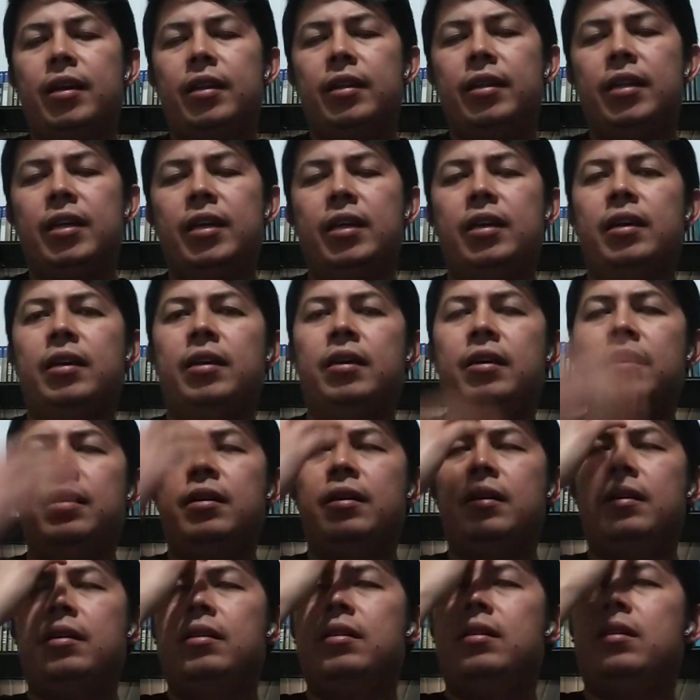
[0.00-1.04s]

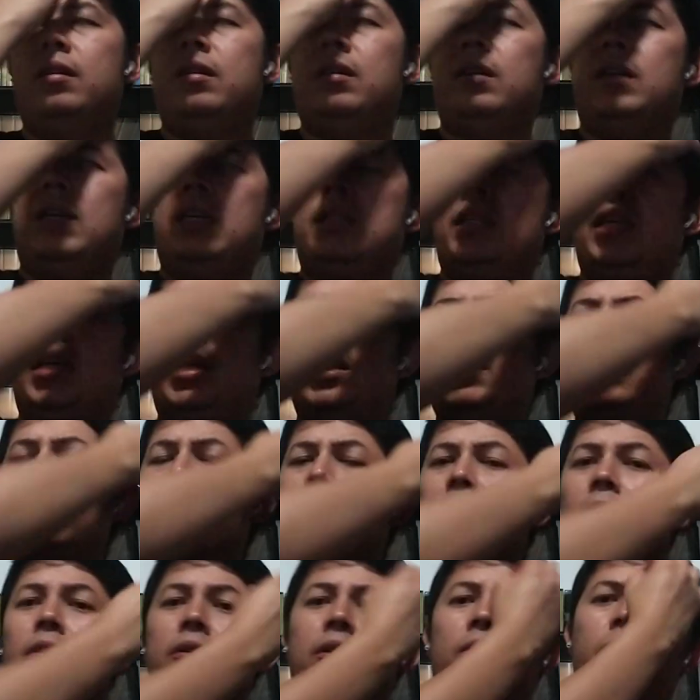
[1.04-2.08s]
the ideas
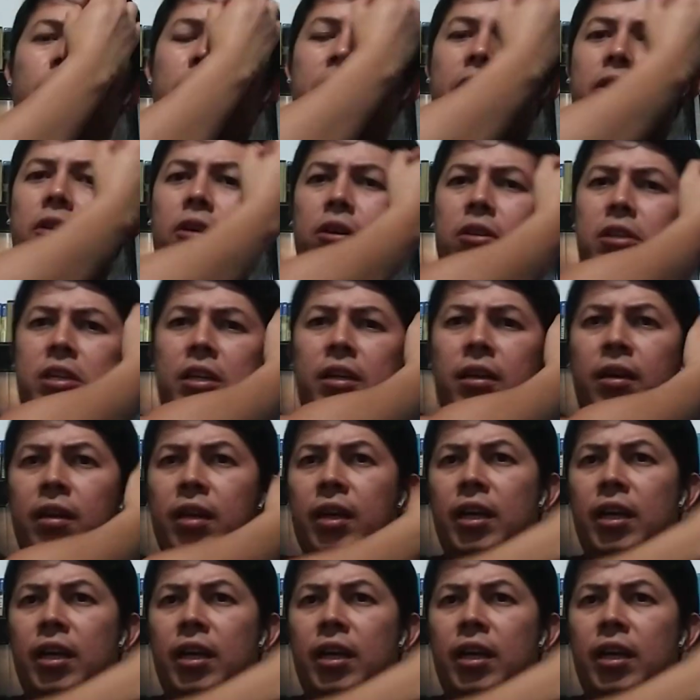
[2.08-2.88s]
about the word coche,